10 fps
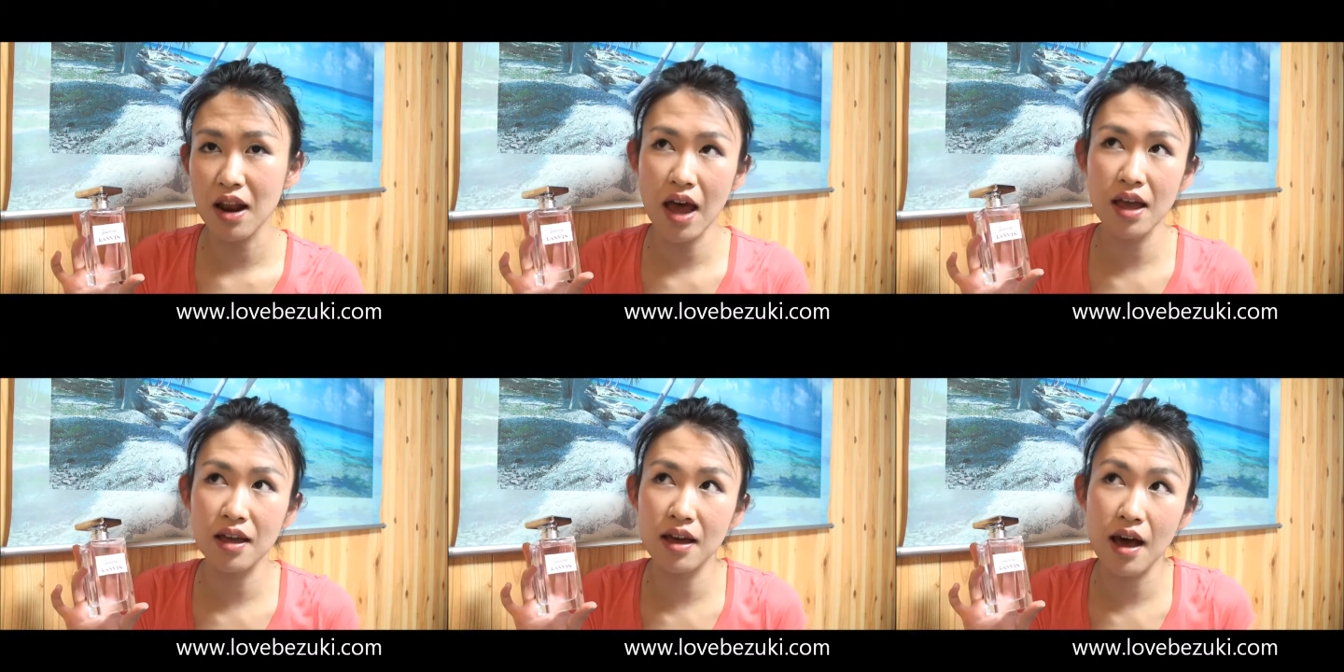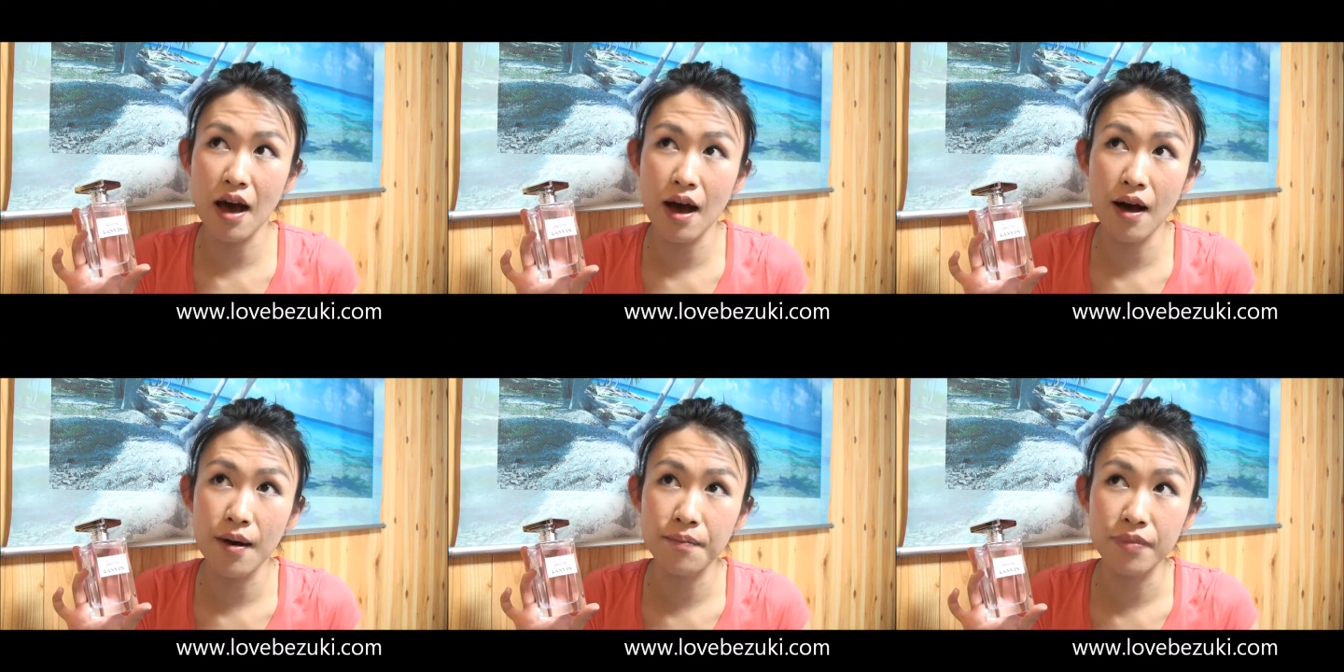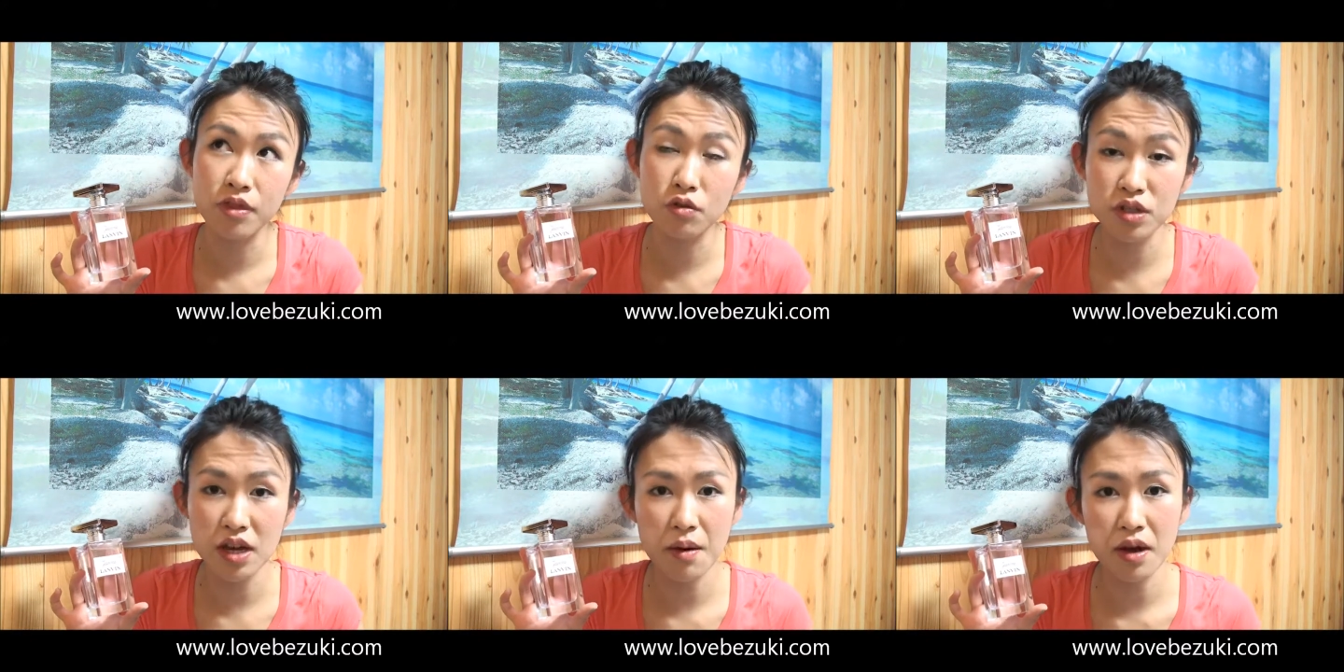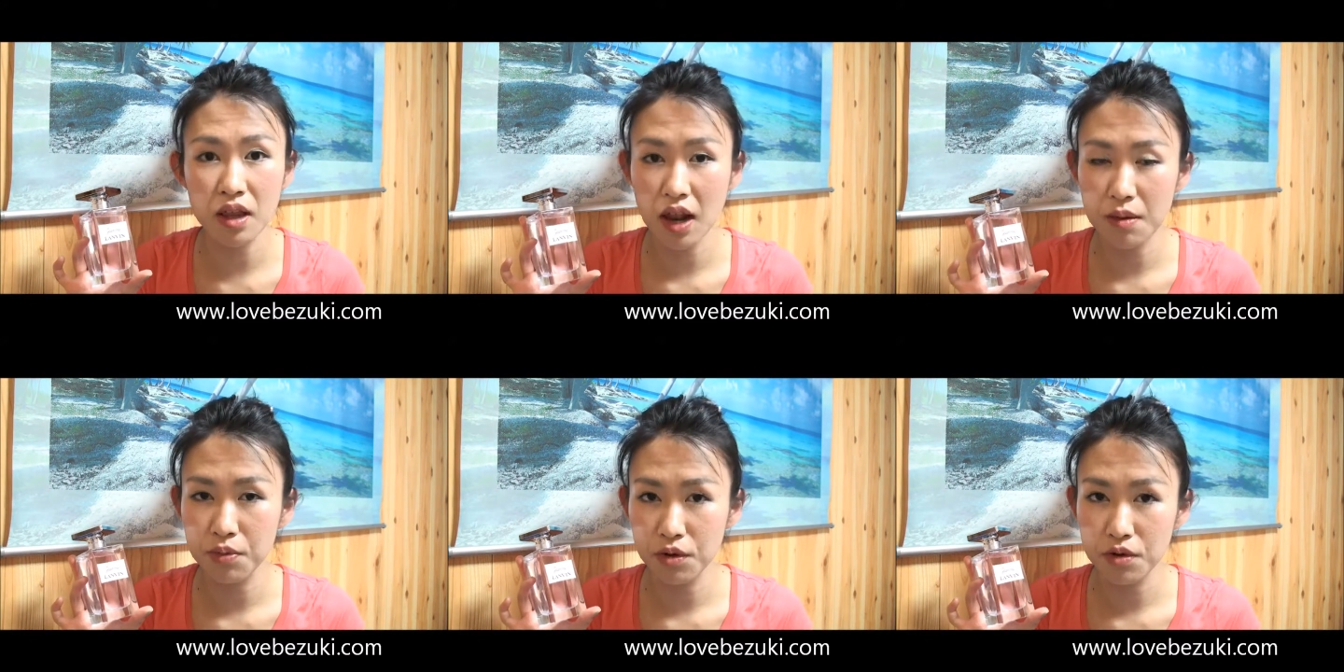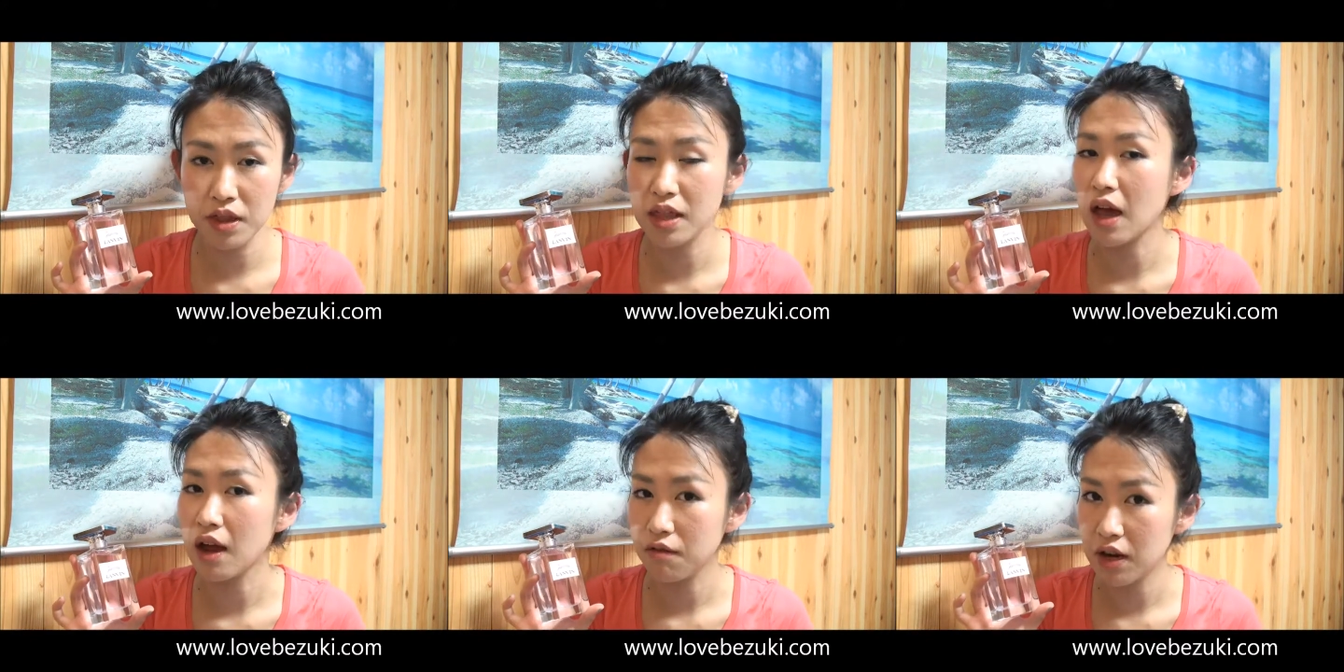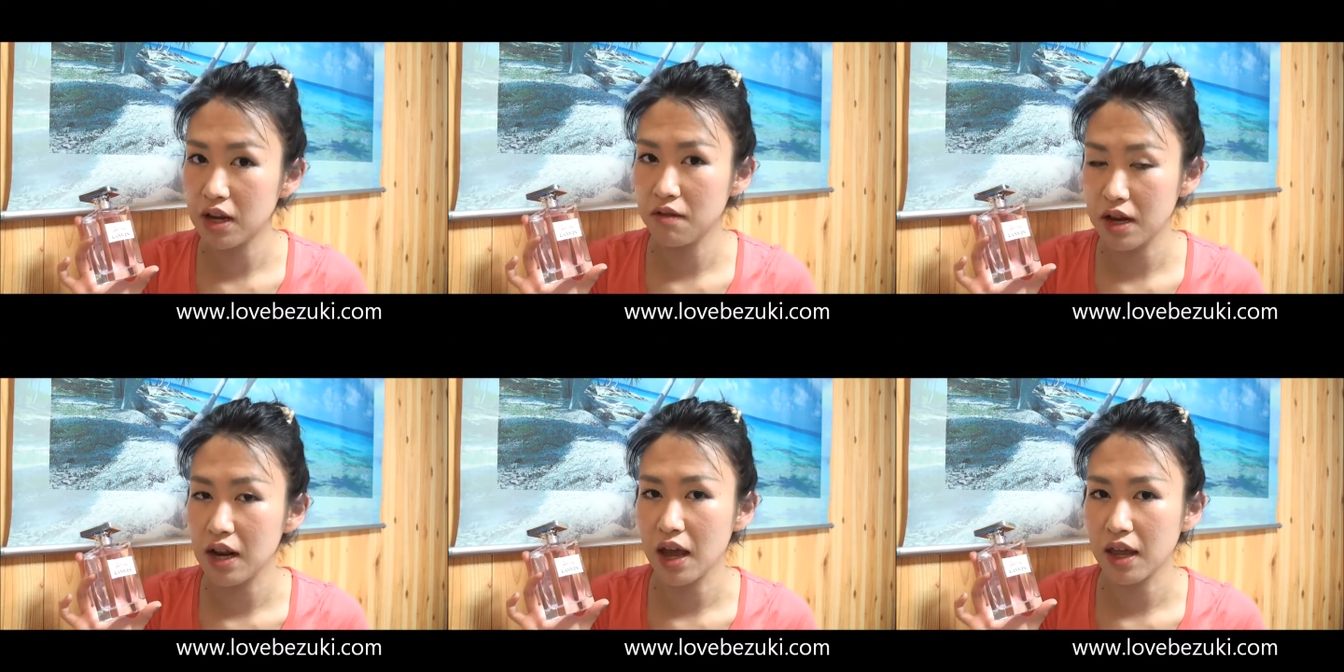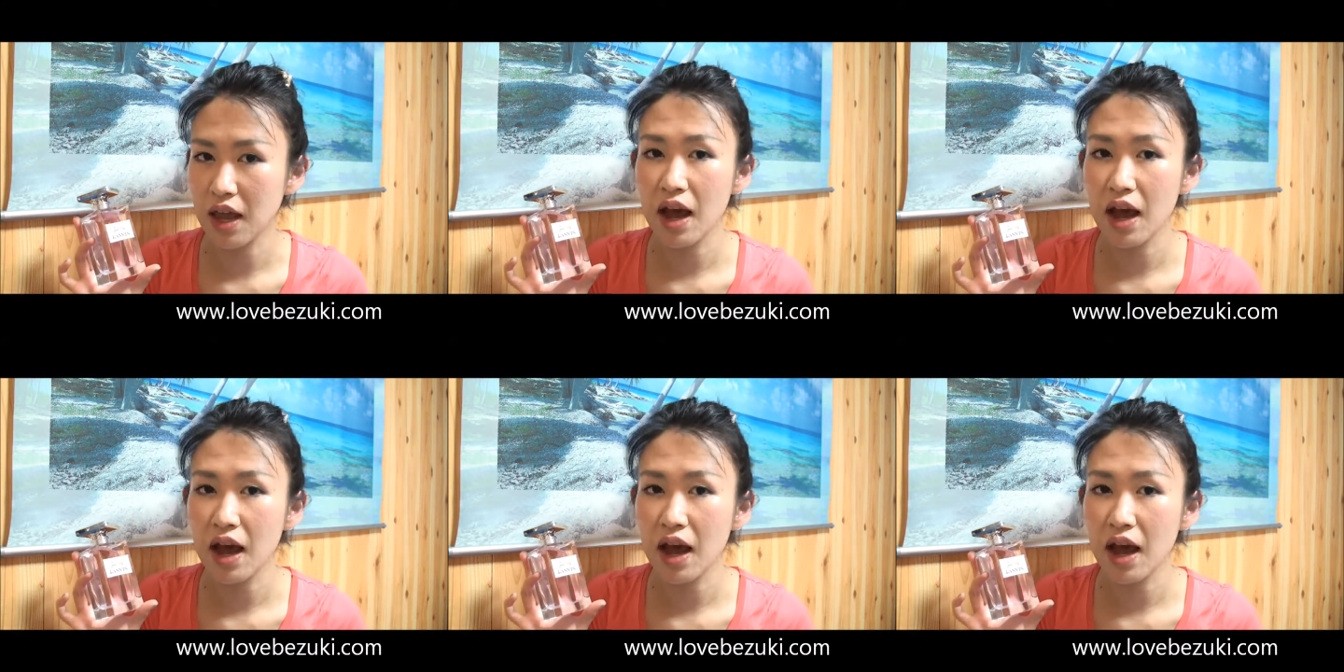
like Dolce & Gabbana light blue, then I really like it.